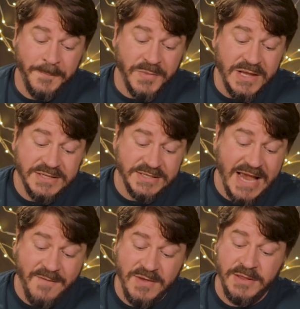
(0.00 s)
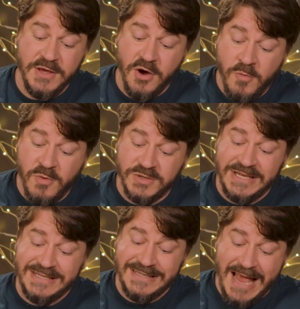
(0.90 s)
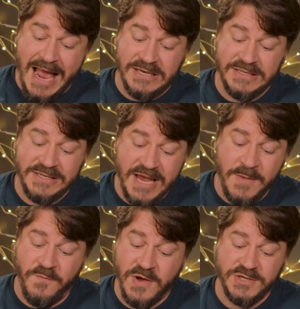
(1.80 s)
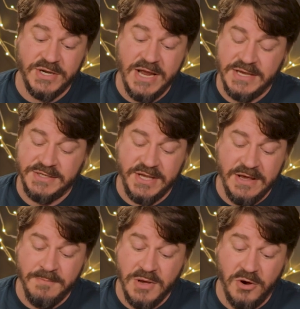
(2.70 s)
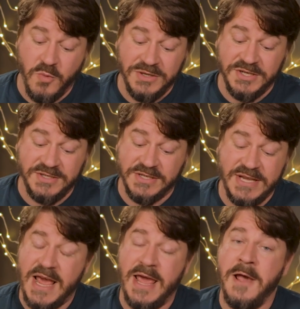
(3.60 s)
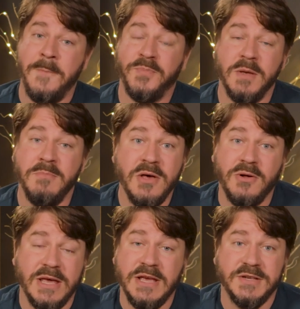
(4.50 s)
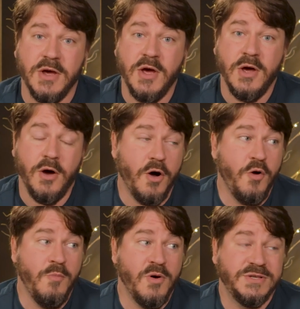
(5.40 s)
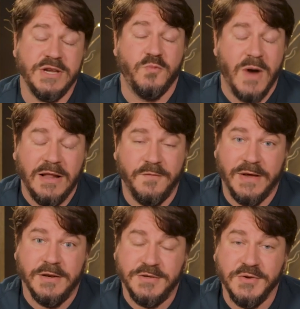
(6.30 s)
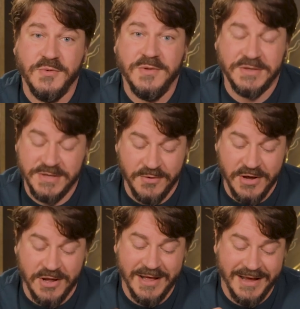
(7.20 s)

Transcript: This is having the almost exact same function as skim milk, which is to say the milk is almost irrelevant to the cereal.